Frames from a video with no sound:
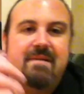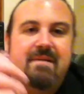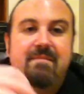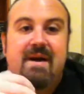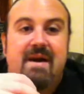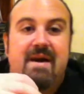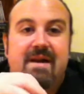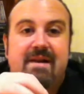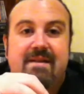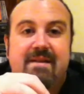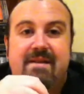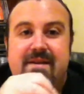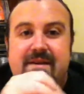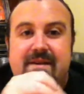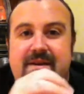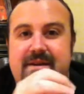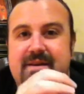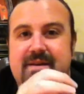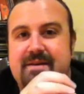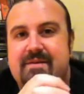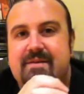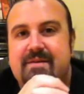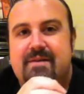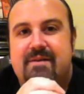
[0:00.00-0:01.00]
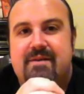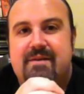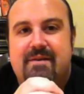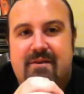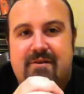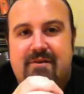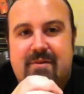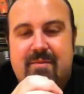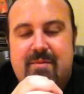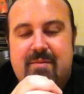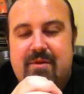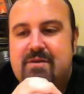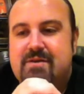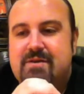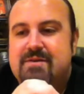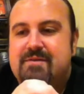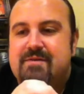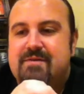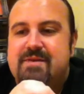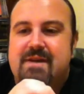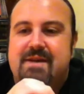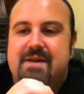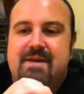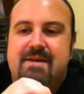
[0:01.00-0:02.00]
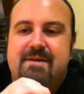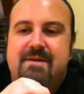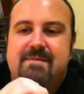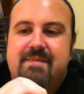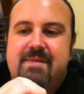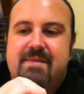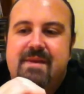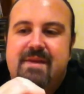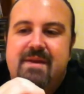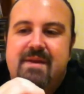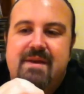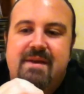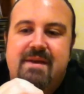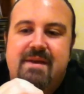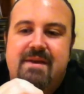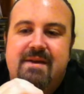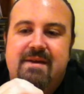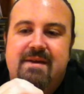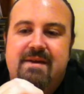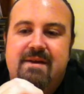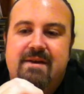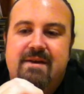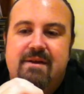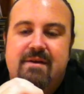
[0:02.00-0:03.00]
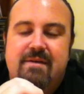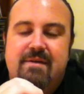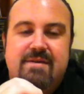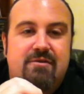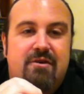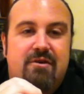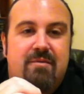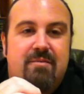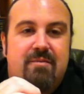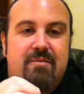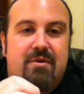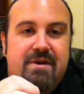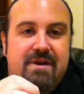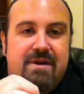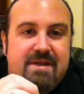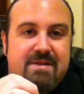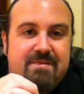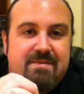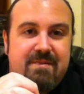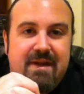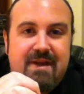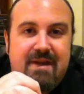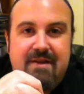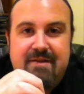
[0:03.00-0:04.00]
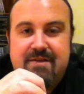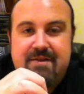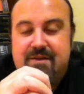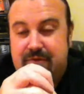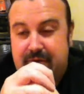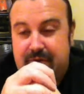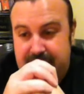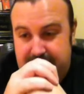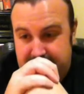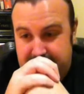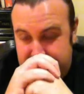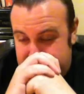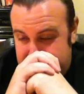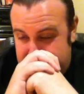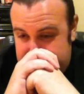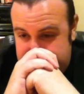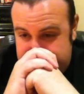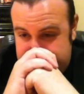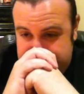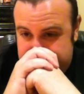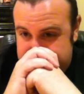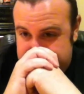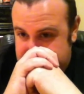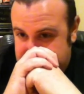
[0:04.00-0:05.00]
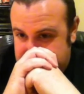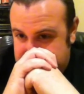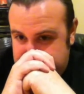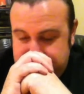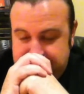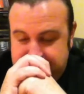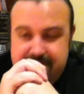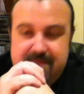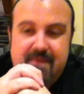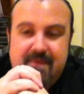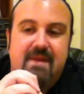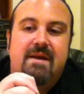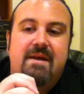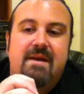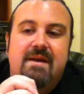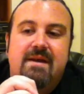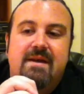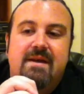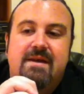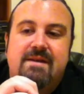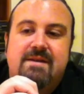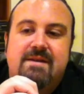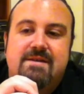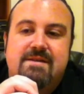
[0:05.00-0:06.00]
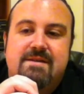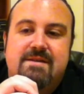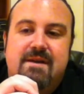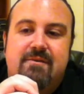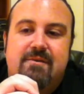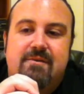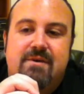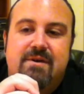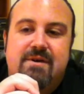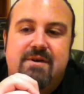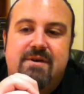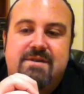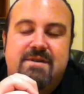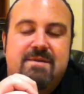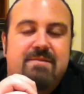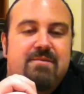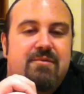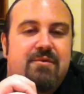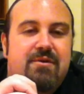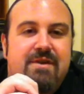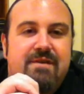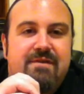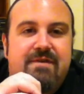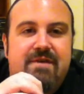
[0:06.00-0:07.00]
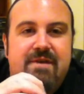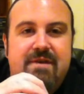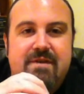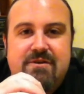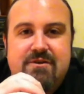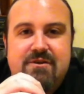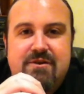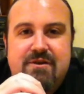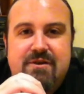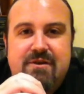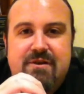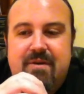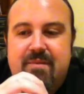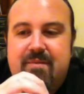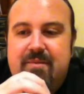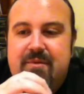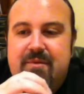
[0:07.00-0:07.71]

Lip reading: back in the day, I can remember lots of us had it. But I've still got mine displayed. I'll have to do a review on that soon. So at some point in the future, I